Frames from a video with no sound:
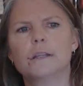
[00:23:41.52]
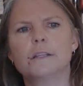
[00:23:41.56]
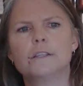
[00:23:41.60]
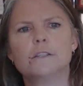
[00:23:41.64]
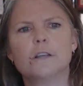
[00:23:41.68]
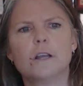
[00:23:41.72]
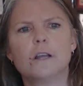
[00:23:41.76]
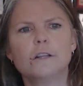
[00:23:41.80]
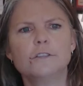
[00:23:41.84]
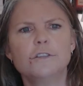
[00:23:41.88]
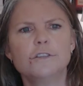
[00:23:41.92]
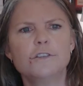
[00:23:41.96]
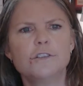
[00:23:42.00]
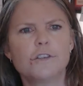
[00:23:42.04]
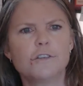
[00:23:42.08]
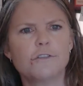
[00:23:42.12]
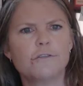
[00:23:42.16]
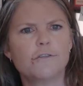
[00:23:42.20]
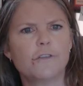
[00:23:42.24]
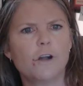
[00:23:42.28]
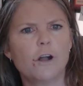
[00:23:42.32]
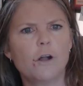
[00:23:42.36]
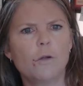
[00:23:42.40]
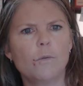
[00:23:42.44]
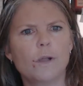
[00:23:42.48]
Dr. Jerry
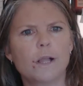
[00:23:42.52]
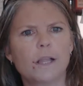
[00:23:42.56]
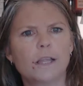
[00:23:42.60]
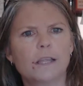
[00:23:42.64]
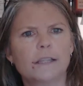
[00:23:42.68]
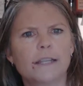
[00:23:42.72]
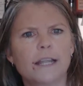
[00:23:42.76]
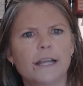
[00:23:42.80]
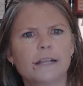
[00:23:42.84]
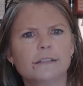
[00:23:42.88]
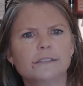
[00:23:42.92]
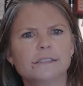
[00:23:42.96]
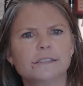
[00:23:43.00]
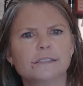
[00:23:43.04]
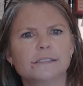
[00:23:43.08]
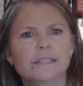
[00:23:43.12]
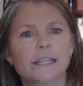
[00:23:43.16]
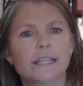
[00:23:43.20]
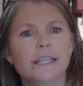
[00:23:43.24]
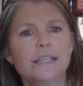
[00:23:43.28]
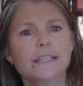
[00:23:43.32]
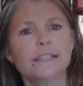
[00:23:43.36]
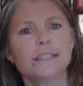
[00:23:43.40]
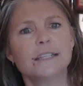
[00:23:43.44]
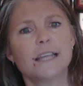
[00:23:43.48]
Falwell announces that
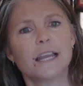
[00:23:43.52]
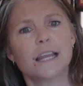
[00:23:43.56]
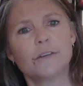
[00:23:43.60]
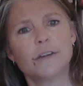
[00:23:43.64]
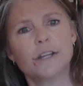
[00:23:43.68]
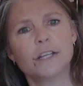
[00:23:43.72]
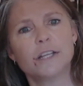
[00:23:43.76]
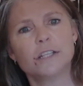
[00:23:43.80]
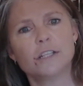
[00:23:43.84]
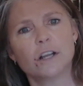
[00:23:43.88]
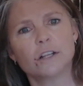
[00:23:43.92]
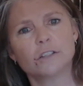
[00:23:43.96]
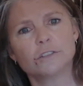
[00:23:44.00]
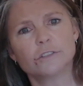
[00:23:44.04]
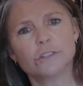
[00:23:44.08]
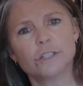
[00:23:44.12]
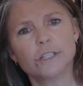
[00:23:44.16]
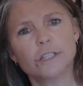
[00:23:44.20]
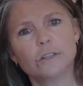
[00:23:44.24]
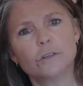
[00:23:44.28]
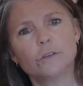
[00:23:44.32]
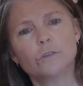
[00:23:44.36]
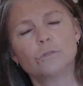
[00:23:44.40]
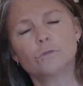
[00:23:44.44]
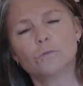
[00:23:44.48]
he is hiring Dr.
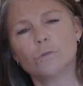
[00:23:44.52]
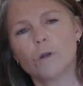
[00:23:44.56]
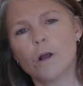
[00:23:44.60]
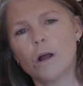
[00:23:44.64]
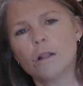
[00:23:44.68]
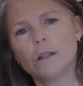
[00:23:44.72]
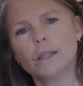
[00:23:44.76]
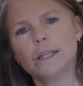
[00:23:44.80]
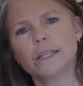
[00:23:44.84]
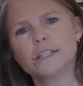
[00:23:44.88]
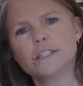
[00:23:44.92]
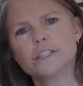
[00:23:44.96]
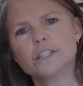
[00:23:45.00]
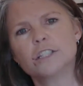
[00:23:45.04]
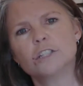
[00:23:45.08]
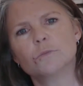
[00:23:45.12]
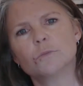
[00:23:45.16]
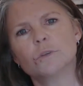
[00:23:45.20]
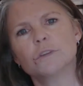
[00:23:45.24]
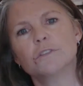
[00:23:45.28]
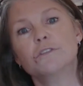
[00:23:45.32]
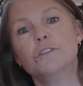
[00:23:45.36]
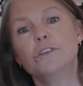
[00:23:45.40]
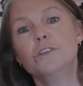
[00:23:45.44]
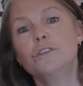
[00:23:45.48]
Harold Rawlings to
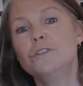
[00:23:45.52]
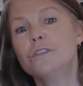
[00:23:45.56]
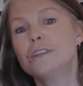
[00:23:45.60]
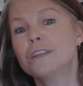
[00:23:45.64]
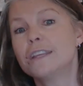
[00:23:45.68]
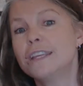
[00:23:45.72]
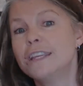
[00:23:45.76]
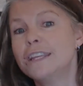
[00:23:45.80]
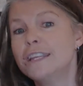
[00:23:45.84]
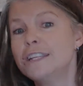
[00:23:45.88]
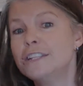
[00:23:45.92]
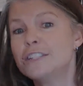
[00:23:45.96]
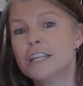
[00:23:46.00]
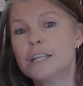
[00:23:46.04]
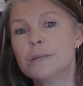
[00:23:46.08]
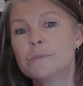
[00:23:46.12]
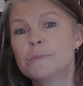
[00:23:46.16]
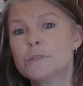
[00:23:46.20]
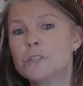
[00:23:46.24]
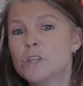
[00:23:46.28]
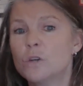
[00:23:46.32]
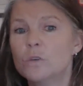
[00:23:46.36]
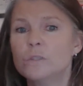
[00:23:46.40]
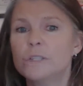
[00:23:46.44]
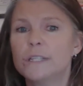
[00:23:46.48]
refute the King
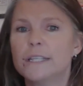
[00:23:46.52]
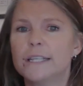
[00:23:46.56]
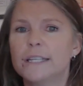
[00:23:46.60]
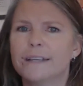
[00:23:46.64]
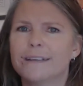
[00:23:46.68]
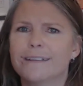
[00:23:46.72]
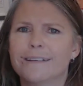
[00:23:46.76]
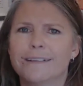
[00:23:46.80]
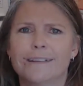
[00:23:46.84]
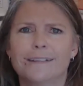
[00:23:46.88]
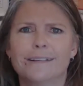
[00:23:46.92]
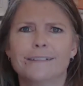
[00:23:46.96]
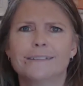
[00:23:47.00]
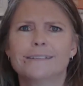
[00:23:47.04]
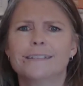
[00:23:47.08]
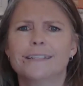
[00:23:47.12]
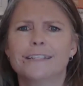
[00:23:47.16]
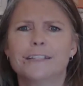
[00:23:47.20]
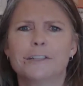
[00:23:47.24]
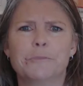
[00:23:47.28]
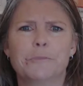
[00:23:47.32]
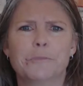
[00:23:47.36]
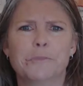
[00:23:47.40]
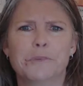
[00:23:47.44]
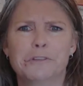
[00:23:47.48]
James only
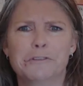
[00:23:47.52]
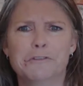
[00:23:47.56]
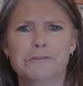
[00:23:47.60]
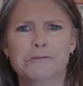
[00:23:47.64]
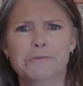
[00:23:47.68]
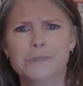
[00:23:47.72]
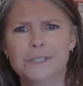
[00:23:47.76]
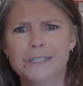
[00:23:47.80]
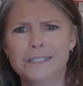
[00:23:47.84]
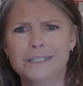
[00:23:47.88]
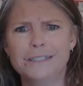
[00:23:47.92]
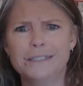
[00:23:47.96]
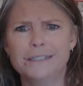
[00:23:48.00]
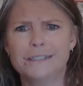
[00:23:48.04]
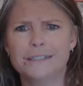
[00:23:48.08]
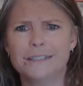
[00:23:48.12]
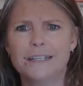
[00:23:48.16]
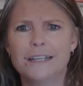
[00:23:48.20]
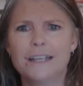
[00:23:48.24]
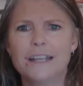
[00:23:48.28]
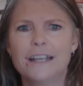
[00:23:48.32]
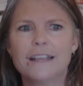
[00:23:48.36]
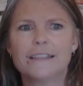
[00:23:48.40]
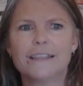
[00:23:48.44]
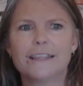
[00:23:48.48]
cultic movement
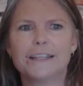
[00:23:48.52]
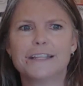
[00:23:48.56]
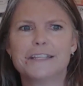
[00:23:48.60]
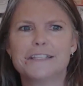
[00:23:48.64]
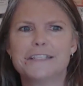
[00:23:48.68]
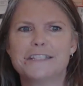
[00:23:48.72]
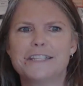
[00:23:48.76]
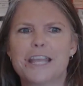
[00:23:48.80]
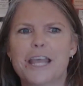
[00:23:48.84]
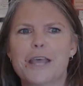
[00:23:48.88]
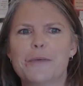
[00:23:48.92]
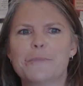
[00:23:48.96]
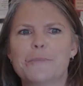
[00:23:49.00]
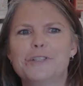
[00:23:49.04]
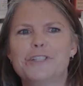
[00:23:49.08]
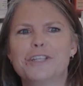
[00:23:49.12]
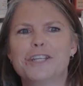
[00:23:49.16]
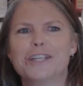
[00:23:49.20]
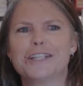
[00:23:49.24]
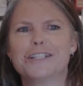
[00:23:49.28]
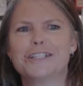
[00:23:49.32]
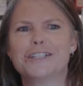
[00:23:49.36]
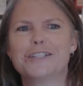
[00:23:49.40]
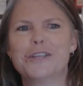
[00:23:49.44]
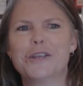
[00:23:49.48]
that is
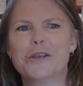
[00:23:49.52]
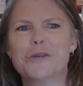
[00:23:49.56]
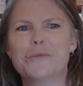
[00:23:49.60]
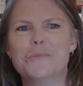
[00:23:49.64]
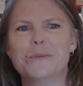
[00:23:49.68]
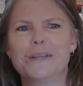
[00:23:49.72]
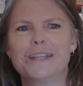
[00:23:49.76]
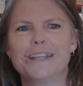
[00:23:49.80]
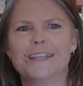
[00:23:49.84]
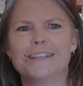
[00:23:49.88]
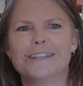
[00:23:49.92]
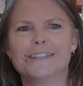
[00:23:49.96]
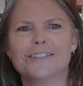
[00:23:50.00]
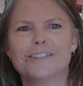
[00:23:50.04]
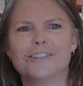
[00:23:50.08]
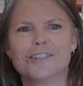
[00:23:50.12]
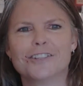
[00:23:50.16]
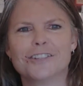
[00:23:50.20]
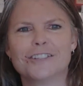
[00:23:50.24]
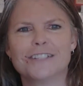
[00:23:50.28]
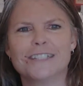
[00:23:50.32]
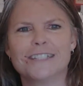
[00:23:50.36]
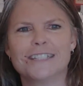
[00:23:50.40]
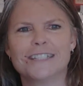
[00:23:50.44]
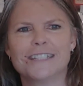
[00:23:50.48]
damaging so many good
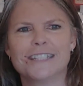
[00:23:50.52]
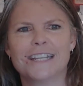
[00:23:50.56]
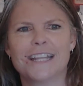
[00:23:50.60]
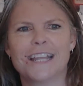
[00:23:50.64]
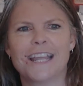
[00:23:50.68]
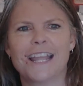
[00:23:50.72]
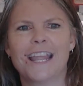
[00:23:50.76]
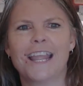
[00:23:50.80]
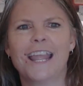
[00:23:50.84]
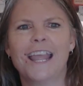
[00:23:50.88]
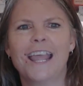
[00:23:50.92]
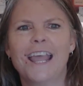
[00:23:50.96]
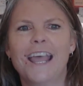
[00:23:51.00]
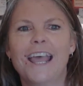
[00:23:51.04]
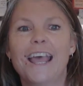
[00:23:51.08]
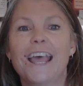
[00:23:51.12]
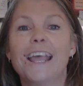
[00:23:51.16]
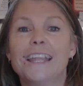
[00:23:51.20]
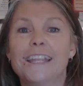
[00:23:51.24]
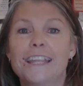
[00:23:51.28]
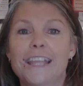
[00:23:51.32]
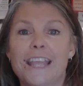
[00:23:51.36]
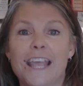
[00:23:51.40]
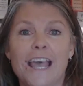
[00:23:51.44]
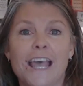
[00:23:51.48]
churches today.
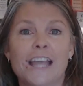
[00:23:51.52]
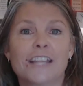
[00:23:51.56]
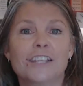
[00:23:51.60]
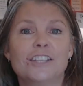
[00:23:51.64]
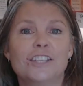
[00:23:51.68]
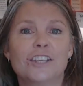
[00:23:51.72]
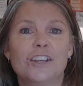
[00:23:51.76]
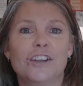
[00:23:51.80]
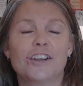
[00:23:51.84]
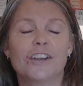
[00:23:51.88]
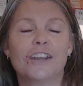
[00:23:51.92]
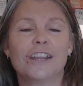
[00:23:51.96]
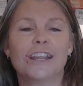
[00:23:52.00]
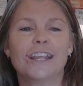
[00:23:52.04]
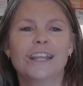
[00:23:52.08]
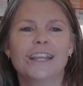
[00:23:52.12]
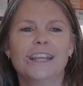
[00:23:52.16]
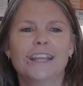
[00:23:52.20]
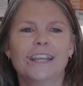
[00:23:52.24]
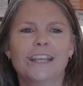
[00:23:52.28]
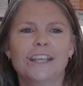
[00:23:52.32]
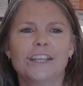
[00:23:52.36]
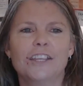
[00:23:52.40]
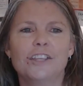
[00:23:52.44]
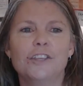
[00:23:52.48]
Yeah, Jerry,
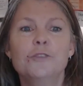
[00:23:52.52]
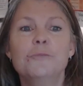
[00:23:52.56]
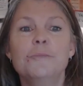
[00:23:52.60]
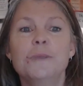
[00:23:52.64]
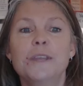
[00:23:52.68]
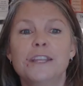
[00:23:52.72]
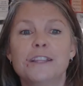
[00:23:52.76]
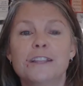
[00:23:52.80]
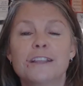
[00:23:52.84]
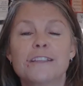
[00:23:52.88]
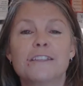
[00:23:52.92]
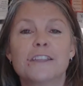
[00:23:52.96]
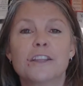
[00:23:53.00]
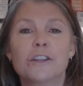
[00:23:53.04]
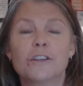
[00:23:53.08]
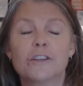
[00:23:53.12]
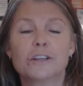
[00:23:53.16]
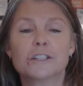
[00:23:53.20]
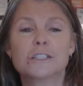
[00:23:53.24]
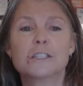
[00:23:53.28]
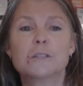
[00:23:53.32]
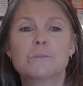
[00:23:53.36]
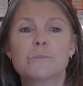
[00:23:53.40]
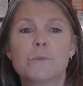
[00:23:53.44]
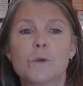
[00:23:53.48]
you mean that they're
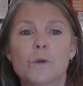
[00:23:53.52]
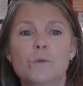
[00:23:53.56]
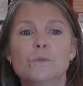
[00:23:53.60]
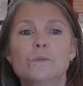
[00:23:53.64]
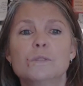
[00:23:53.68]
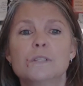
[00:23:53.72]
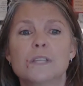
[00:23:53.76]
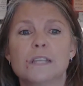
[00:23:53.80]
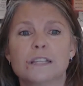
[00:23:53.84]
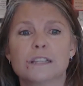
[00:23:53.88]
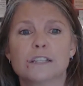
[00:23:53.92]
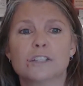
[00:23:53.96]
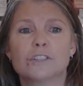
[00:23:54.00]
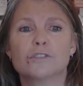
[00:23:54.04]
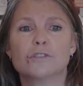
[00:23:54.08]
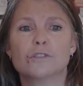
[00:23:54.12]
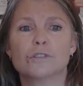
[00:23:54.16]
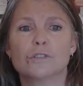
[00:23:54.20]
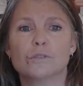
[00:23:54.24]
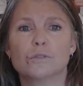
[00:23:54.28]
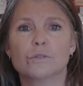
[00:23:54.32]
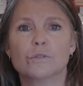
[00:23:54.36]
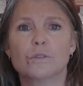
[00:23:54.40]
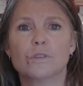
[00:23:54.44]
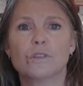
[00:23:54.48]
exposing the
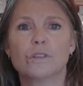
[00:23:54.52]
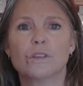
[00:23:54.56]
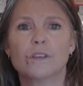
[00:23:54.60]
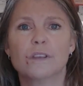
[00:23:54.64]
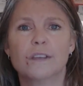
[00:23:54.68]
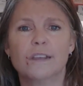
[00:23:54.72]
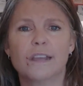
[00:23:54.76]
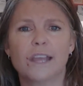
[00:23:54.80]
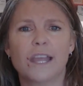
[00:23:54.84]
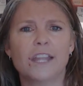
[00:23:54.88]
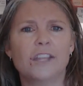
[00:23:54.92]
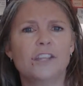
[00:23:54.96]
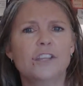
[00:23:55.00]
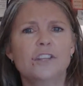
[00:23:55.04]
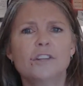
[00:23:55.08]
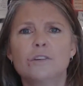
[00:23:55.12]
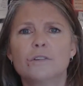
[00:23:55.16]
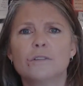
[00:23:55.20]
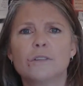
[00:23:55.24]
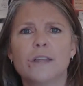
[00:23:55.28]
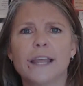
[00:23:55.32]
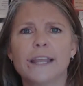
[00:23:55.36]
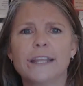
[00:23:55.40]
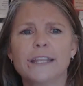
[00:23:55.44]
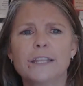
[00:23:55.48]
truth, and you
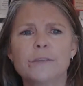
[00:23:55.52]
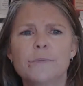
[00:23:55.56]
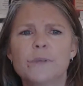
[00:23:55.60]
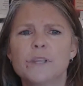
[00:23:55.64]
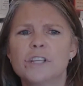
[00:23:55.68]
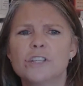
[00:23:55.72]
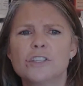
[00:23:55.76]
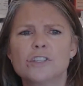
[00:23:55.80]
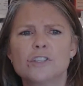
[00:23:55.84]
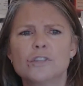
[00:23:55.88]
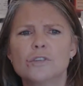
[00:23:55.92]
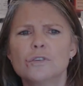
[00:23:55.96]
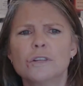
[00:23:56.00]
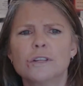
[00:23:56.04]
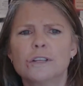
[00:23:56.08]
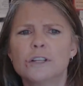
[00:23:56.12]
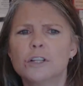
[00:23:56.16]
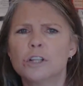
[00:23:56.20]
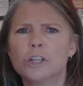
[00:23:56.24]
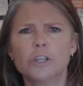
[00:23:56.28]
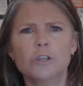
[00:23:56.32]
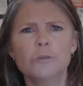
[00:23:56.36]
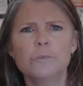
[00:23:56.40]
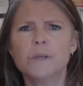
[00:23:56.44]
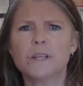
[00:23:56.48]
don't like it because you're an
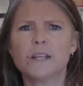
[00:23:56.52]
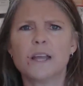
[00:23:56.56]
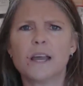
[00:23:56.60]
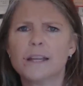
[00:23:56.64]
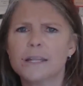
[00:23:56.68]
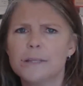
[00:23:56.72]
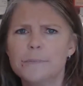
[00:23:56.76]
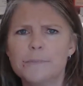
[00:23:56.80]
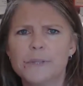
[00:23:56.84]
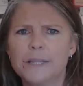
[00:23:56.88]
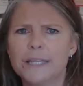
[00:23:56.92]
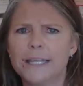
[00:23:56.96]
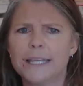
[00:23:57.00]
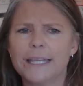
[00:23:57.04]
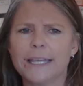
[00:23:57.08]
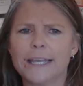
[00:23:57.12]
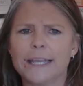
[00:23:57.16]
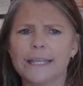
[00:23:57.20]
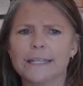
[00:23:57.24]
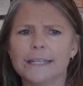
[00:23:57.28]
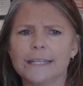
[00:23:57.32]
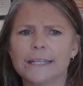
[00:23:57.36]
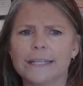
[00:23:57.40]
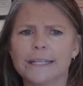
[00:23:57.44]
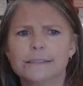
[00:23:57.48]
Illuminati
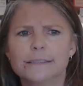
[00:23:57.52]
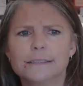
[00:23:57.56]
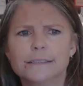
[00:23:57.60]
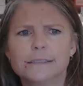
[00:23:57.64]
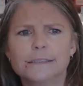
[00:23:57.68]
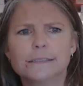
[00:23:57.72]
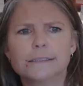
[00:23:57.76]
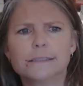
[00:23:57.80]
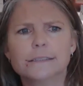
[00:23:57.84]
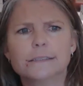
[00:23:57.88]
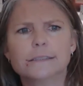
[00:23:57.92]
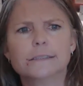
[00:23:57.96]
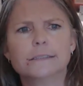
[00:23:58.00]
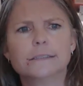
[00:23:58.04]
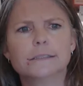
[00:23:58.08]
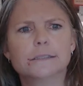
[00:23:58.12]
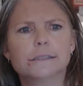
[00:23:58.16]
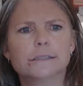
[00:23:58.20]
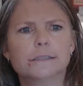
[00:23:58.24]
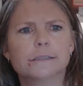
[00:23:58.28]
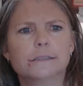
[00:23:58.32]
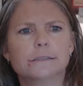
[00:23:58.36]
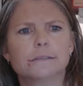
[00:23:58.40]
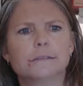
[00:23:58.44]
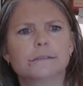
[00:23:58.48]
plant.
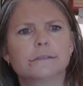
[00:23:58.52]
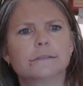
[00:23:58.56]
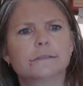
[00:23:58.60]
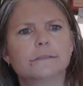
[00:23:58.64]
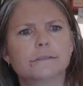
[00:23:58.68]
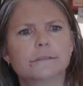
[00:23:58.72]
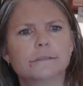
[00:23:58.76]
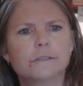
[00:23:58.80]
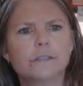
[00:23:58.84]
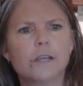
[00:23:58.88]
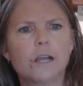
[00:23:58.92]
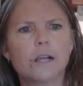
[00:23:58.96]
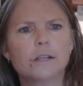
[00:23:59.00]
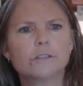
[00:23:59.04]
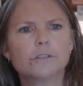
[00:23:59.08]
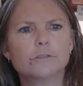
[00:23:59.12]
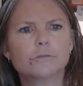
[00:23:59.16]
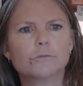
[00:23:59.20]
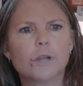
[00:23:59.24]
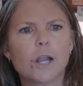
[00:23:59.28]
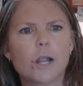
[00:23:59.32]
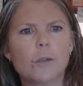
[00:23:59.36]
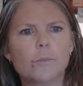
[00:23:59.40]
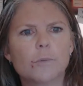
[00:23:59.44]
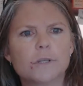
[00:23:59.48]
Dr.
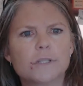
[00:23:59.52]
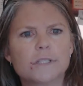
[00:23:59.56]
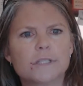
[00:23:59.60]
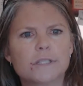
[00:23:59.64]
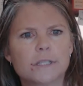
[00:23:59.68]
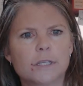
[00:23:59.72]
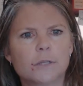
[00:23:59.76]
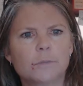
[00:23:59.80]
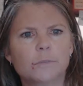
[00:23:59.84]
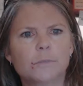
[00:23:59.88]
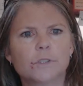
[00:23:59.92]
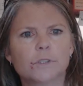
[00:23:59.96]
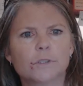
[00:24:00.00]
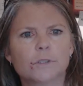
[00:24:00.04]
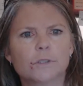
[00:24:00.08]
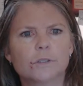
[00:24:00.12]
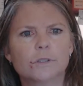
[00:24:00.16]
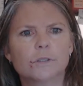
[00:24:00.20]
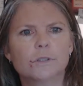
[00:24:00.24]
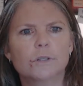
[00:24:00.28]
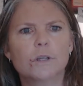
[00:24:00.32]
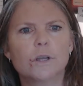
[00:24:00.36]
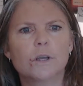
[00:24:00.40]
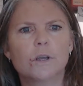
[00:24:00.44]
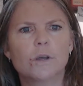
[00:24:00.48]
Robert
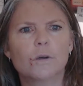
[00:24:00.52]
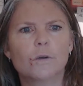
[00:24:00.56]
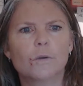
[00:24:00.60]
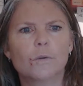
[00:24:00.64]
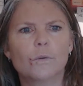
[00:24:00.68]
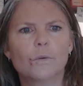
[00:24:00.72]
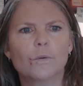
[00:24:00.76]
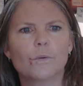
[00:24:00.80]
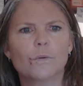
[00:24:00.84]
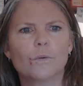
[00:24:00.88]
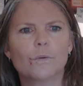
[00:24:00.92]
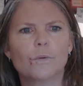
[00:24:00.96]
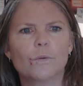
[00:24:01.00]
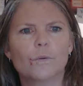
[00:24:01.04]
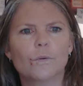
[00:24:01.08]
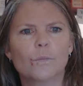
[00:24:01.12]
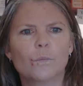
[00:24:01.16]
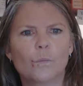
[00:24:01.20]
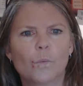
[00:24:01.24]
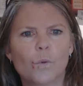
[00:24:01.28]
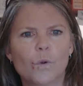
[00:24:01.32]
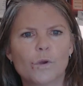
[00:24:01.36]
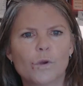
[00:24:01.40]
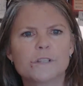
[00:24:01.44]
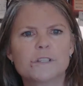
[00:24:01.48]
Sumner
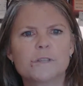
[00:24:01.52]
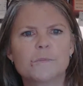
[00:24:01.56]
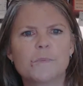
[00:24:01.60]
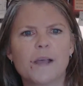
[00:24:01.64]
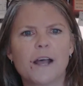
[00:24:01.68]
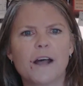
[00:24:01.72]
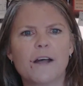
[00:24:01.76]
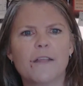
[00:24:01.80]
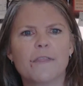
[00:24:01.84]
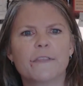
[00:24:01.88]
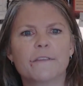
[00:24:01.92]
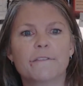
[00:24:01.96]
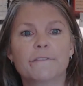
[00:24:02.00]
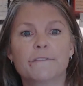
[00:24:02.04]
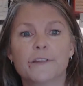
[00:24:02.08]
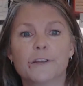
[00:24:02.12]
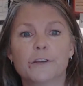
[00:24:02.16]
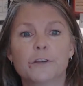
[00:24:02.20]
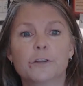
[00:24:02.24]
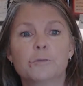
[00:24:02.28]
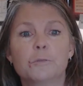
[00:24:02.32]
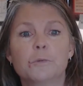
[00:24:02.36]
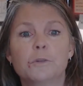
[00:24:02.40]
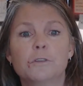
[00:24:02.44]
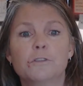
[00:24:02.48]
warns about the
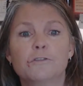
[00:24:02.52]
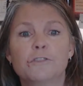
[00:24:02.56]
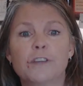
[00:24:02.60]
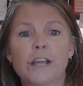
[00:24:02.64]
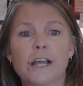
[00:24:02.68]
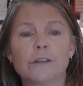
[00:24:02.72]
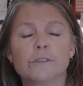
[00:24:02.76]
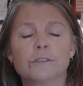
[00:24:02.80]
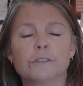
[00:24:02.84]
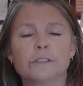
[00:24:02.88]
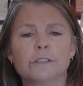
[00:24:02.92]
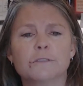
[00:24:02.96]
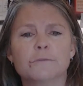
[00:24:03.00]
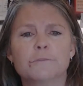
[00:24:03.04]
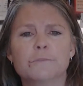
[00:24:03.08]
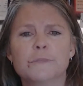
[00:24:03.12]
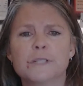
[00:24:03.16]
veritable fountain of